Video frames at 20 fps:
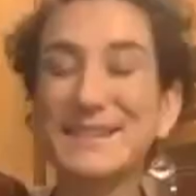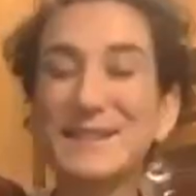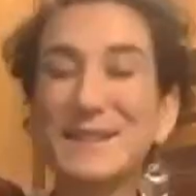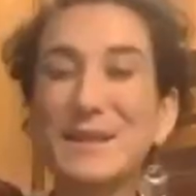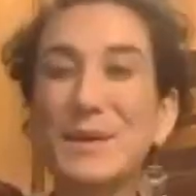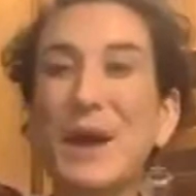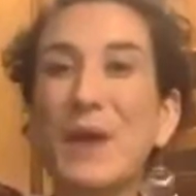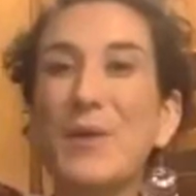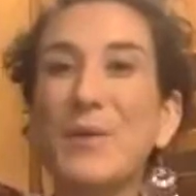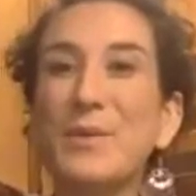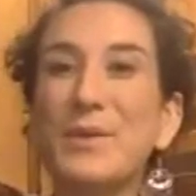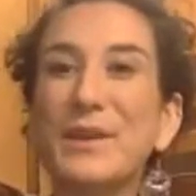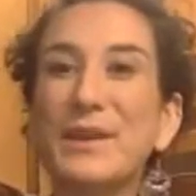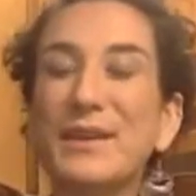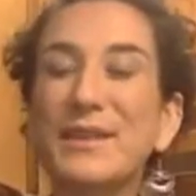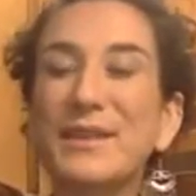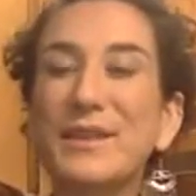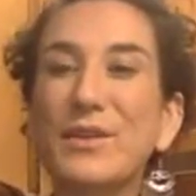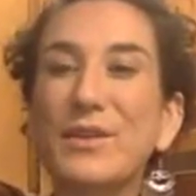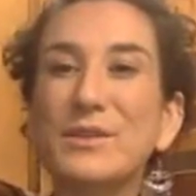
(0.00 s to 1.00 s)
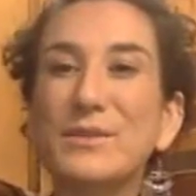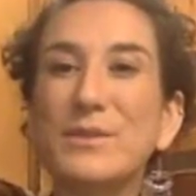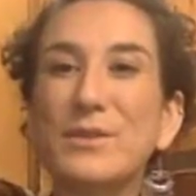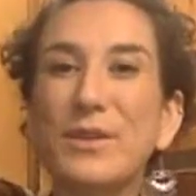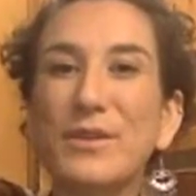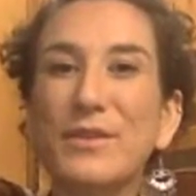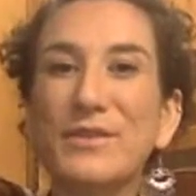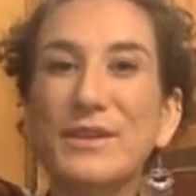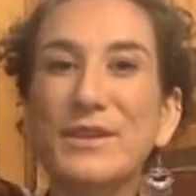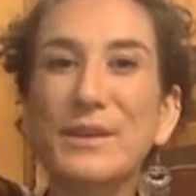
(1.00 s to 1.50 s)
our book in the Ultimate
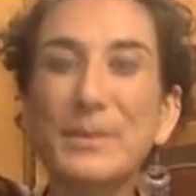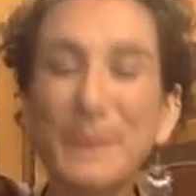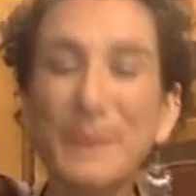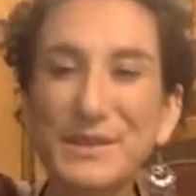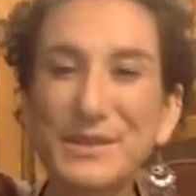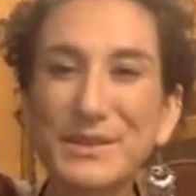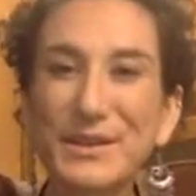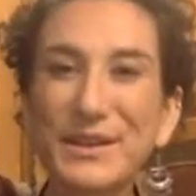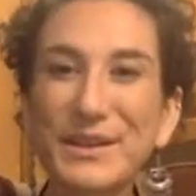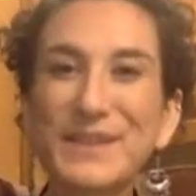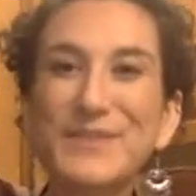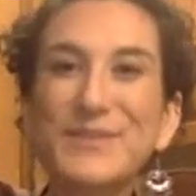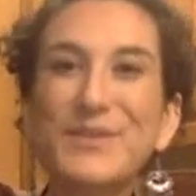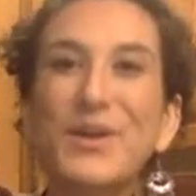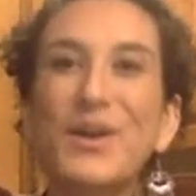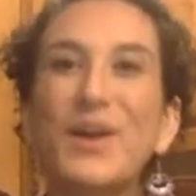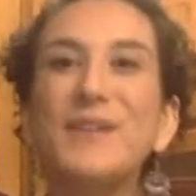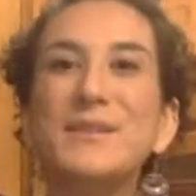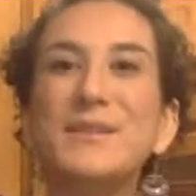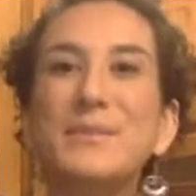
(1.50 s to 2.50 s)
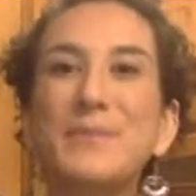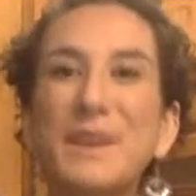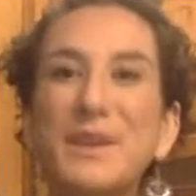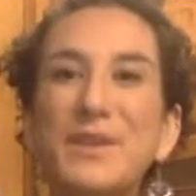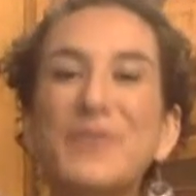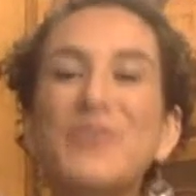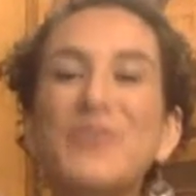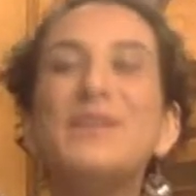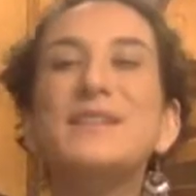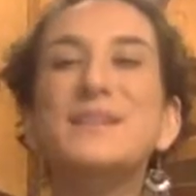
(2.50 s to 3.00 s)
Raw Vegan Bundle is called
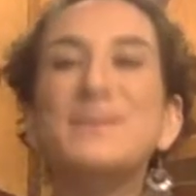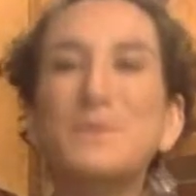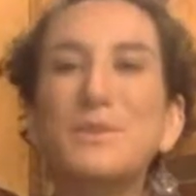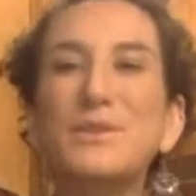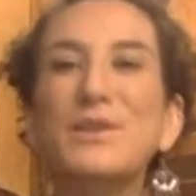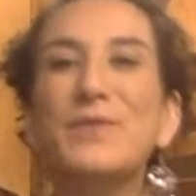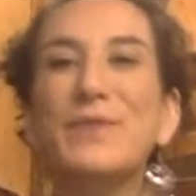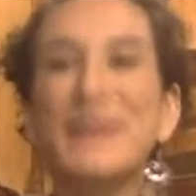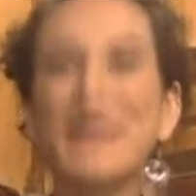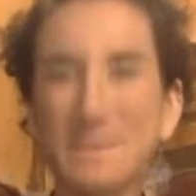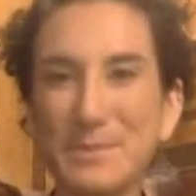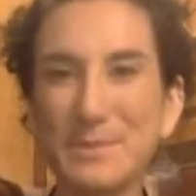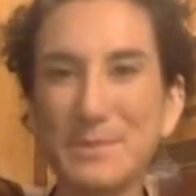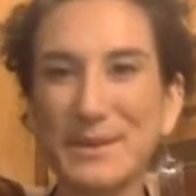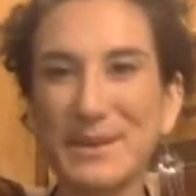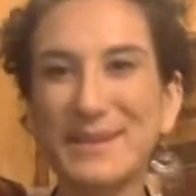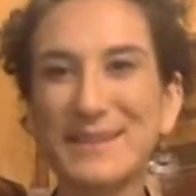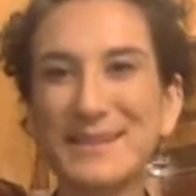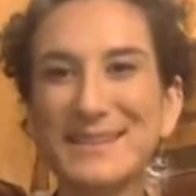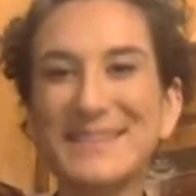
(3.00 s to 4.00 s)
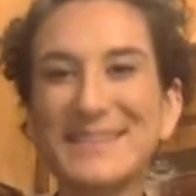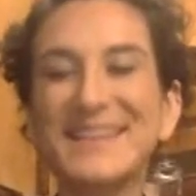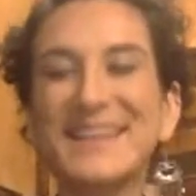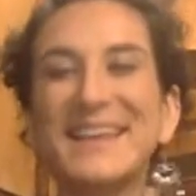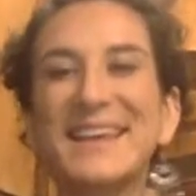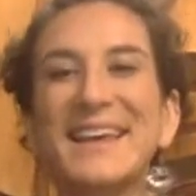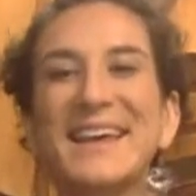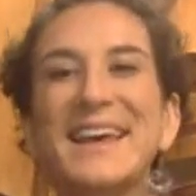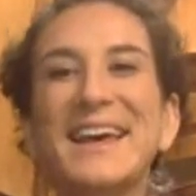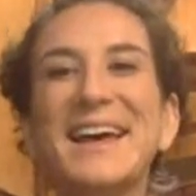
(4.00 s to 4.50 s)
Microgreen Smoothie Recipes.
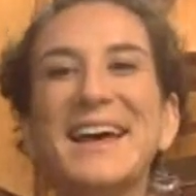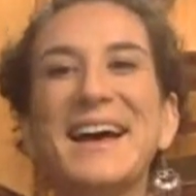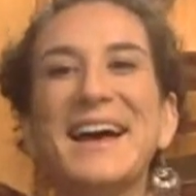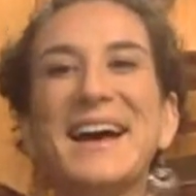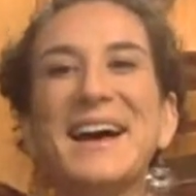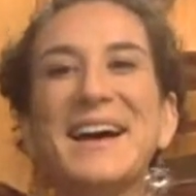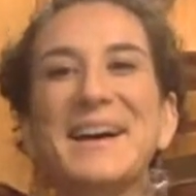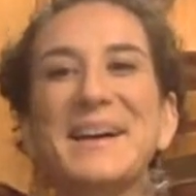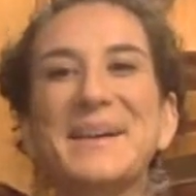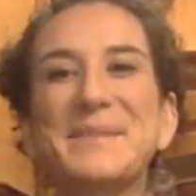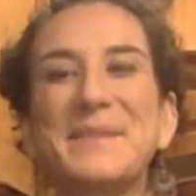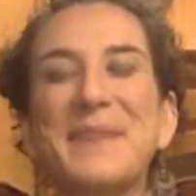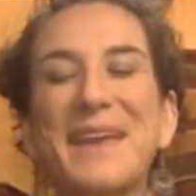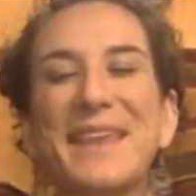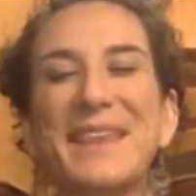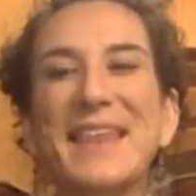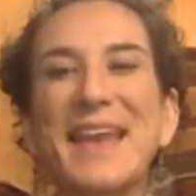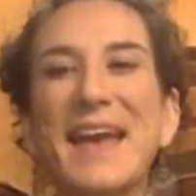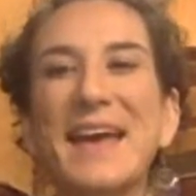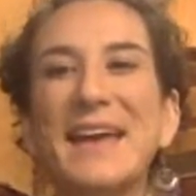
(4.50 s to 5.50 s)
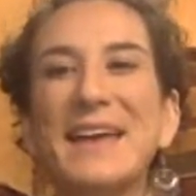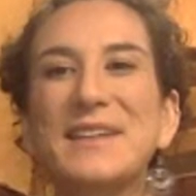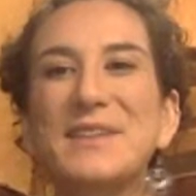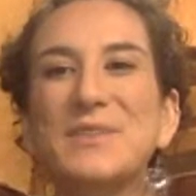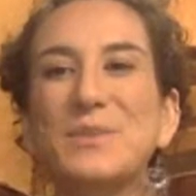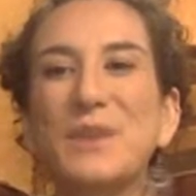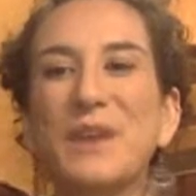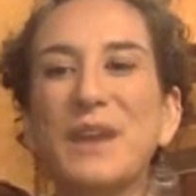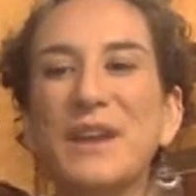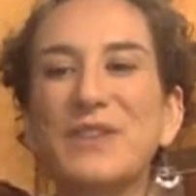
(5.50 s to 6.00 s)
Um, and that is
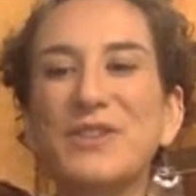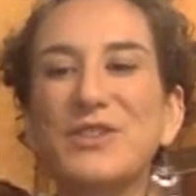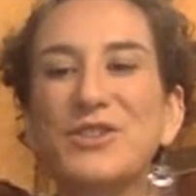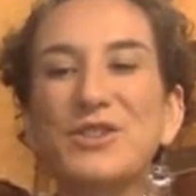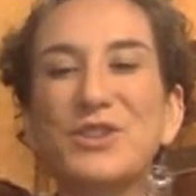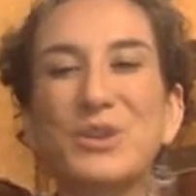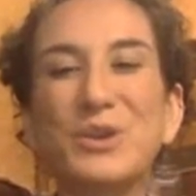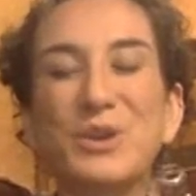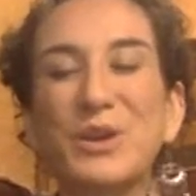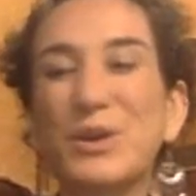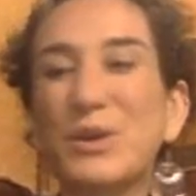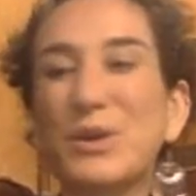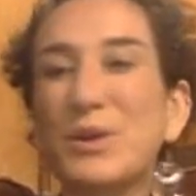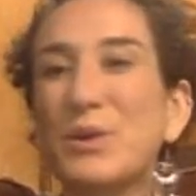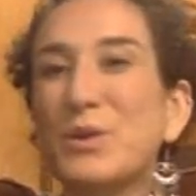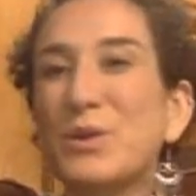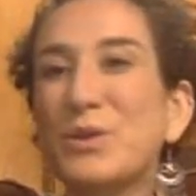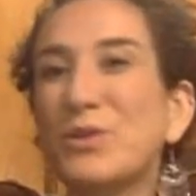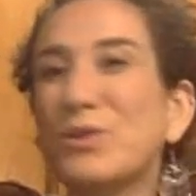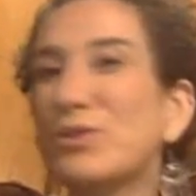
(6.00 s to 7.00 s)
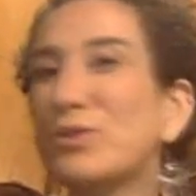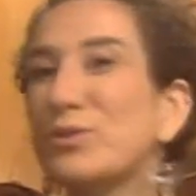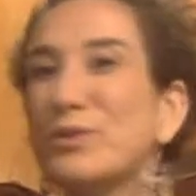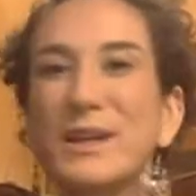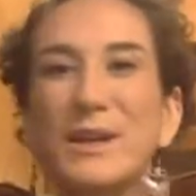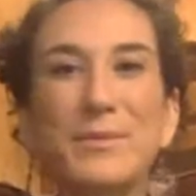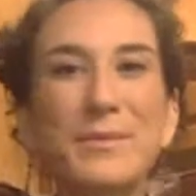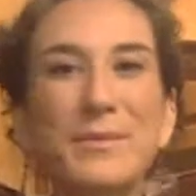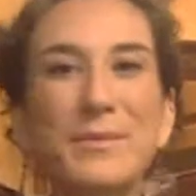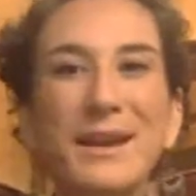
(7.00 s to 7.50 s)
where I just show you
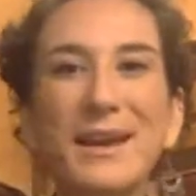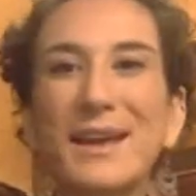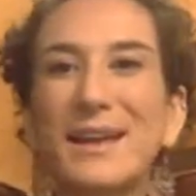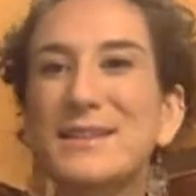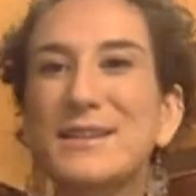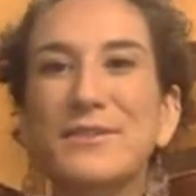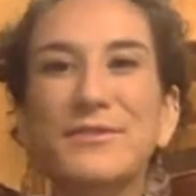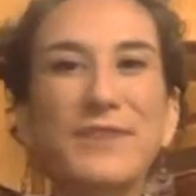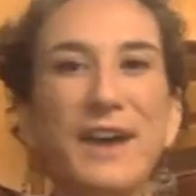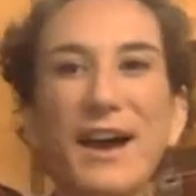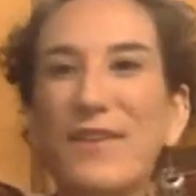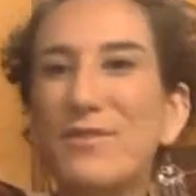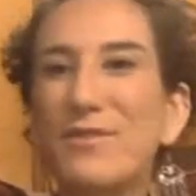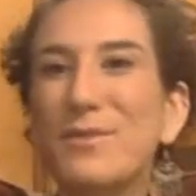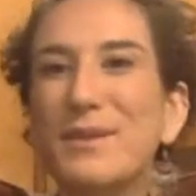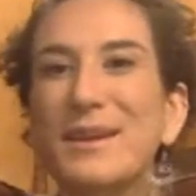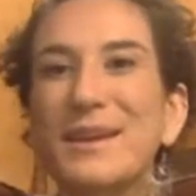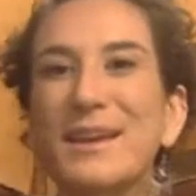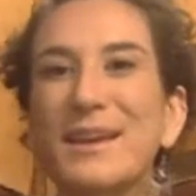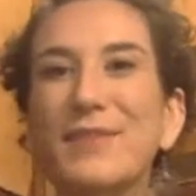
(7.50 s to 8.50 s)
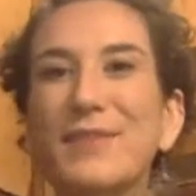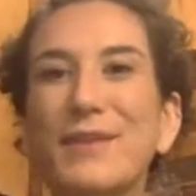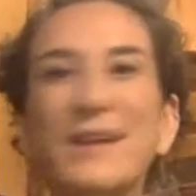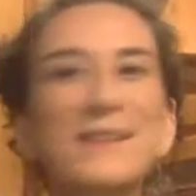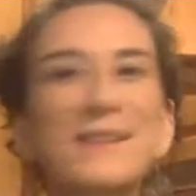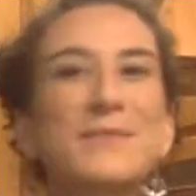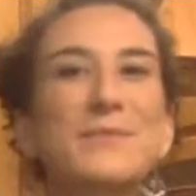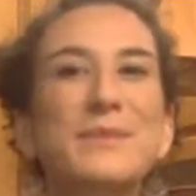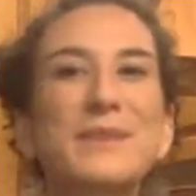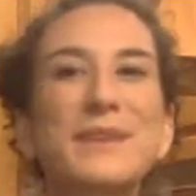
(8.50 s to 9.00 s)
three minute to five minute
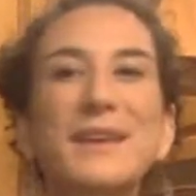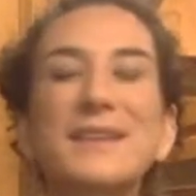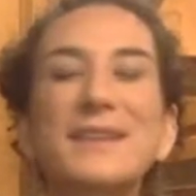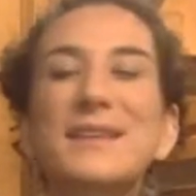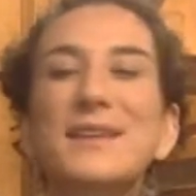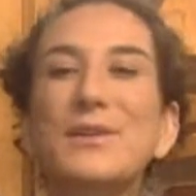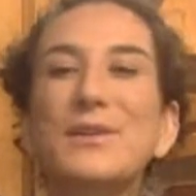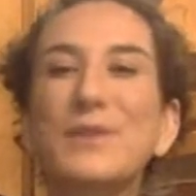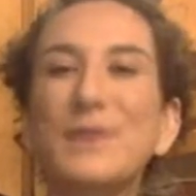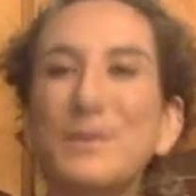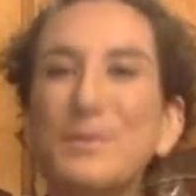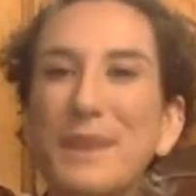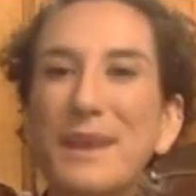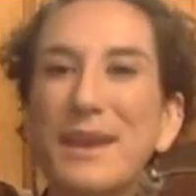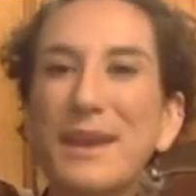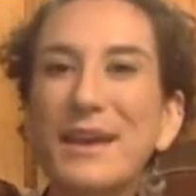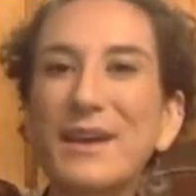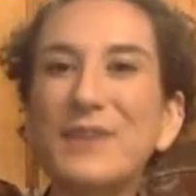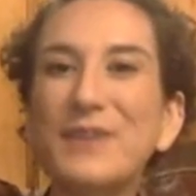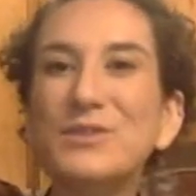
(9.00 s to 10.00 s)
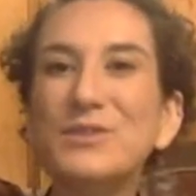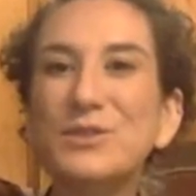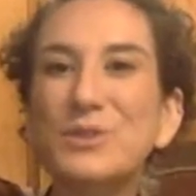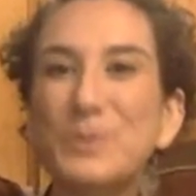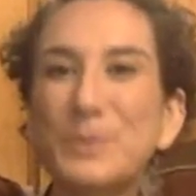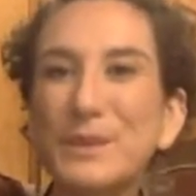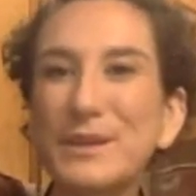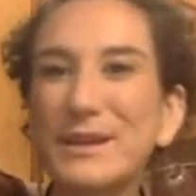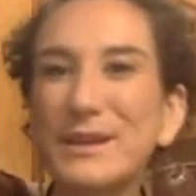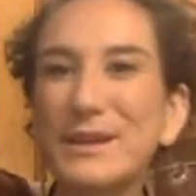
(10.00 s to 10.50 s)
recipes that you can make
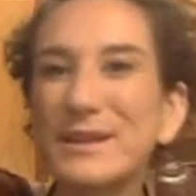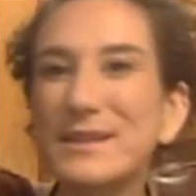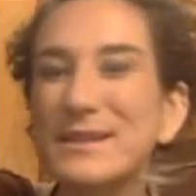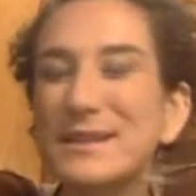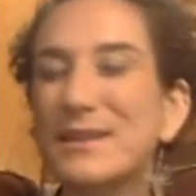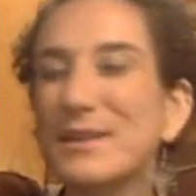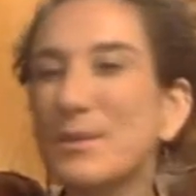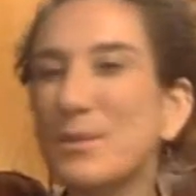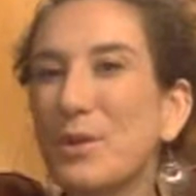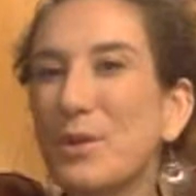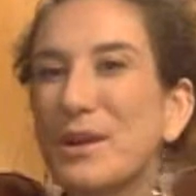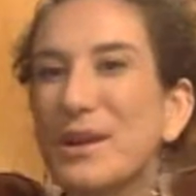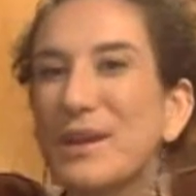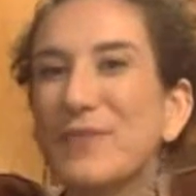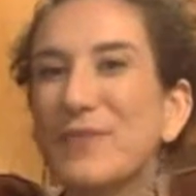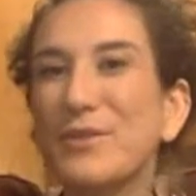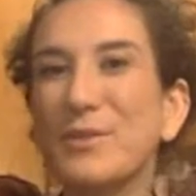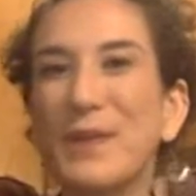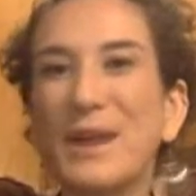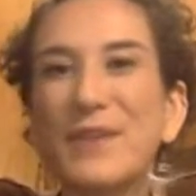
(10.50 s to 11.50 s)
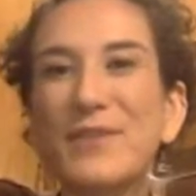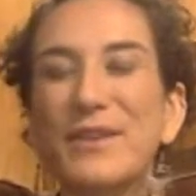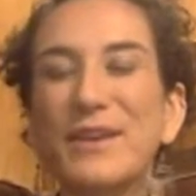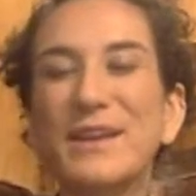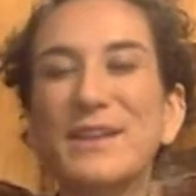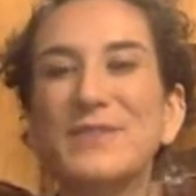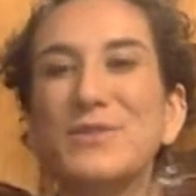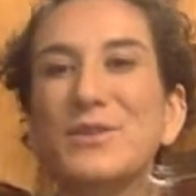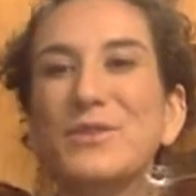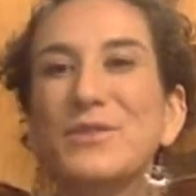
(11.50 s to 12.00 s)
super easy in the morning for
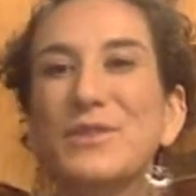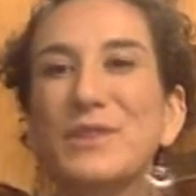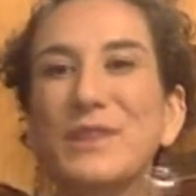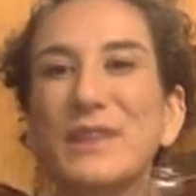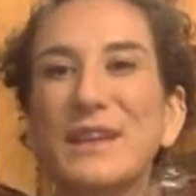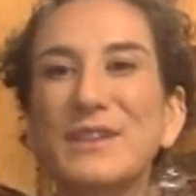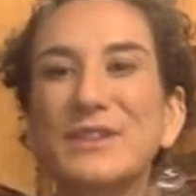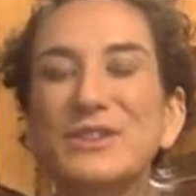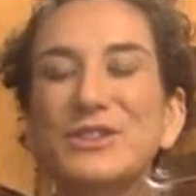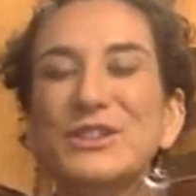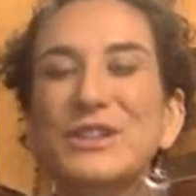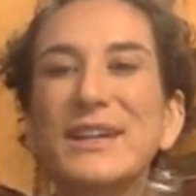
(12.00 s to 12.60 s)
breakfast or for lunch